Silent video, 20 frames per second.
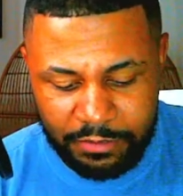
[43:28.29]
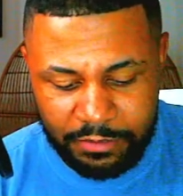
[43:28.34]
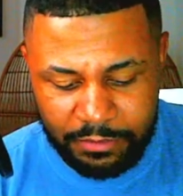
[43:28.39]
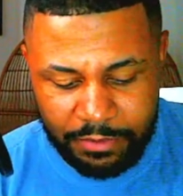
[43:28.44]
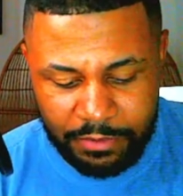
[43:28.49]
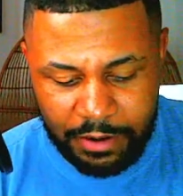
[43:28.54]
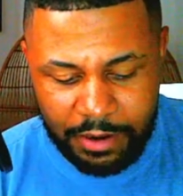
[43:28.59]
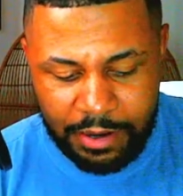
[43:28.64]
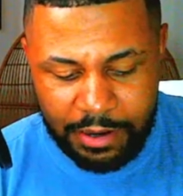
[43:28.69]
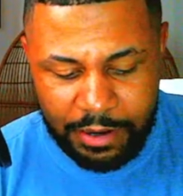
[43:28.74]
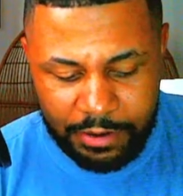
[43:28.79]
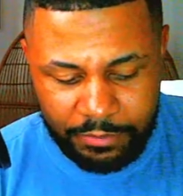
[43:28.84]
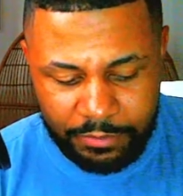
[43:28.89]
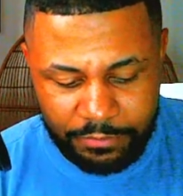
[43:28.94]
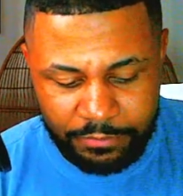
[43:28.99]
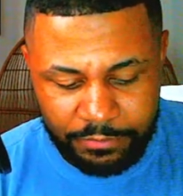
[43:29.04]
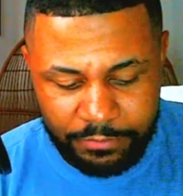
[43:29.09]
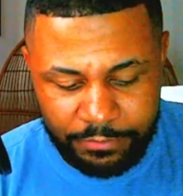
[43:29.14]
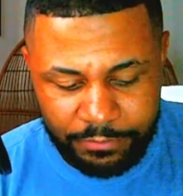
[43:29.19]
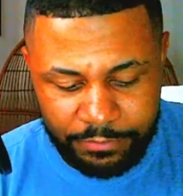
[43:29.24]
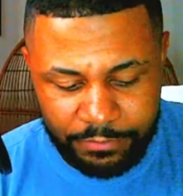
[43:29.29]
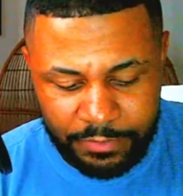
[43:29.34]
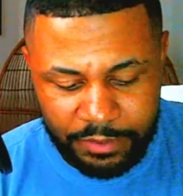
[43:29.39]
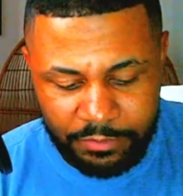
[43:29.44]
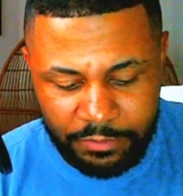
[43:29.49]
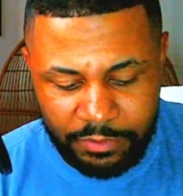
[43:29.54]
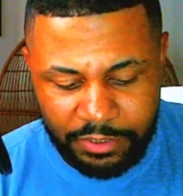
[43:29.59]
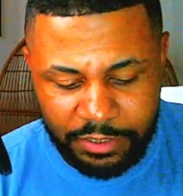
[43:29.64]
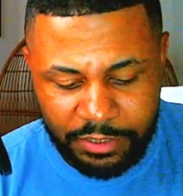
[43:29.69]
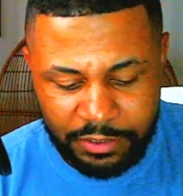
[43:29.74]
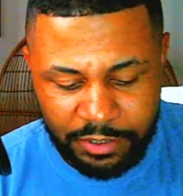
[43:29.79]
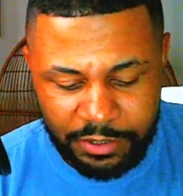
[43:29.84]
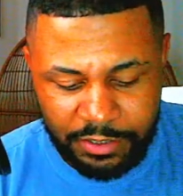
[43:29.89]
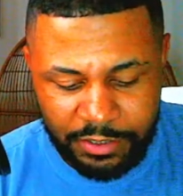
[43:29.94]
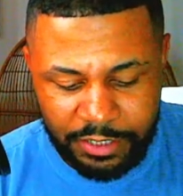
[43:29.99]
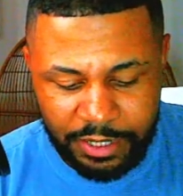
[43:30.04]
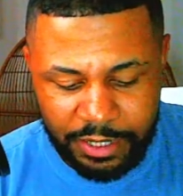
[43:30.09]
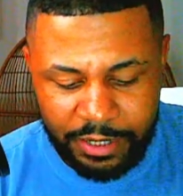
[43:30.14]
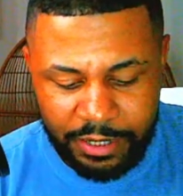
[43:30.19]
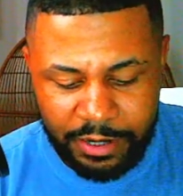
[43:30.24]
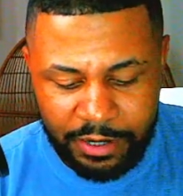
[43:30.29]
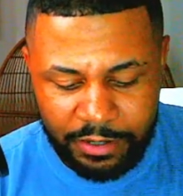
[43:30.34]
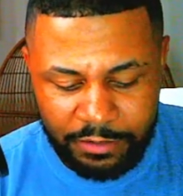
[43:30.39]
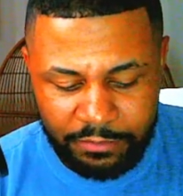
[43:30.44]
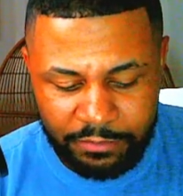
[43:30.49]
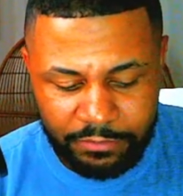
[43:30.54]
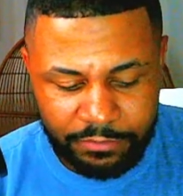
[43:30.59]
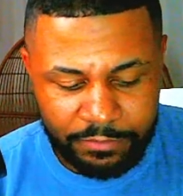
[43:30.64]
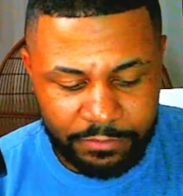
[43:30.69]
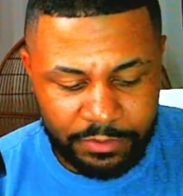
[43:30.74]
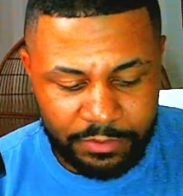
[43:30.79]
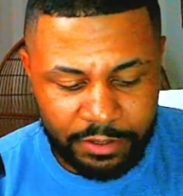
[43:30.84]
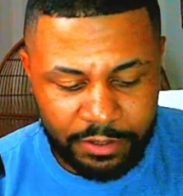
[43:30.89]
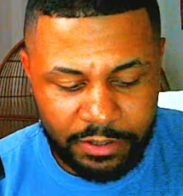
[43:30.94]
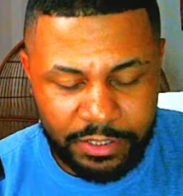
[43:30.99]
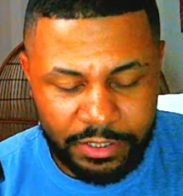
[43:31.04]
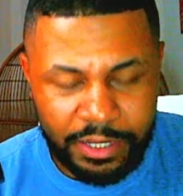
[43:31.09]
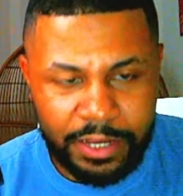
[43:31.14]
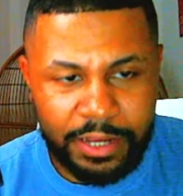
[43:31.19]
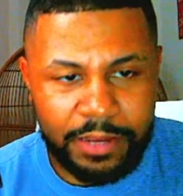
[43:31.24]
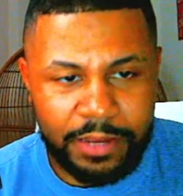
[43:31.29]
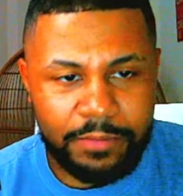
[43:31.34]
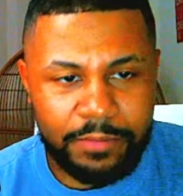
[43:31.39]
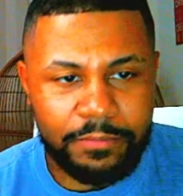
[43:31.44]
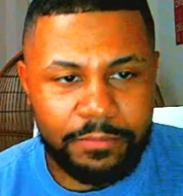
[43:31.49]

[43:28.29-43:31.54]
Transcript: Was it Thursday night? Thursday game?